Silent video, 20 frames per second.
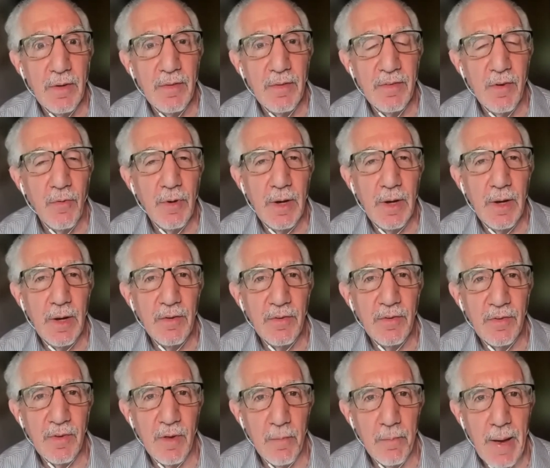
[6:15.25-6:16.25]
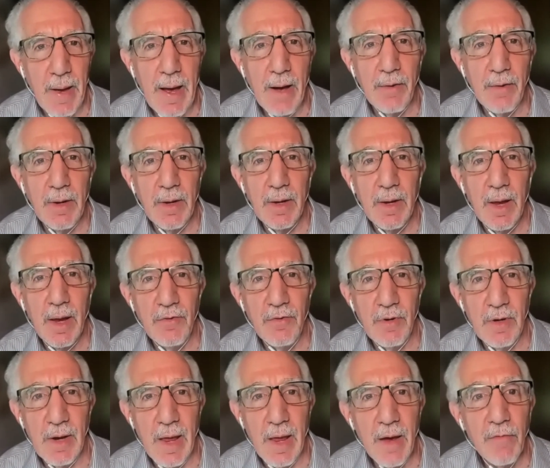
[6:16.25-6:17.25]
So it is about
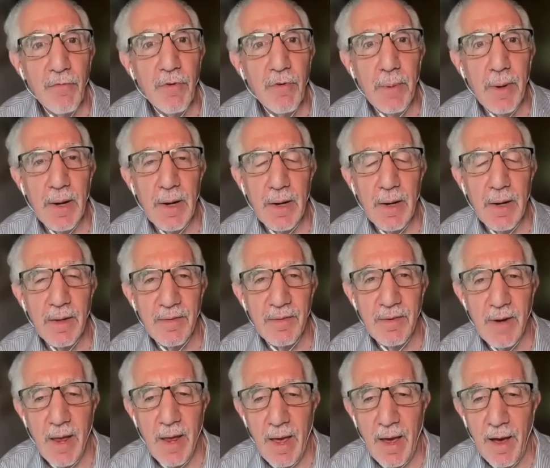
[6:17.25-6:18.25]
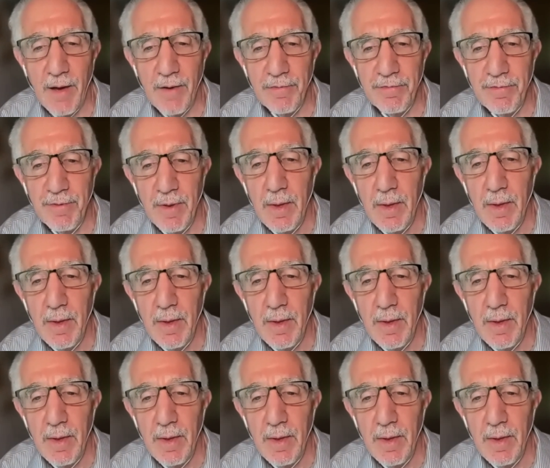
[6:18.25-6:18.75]
engaging everybody on staff,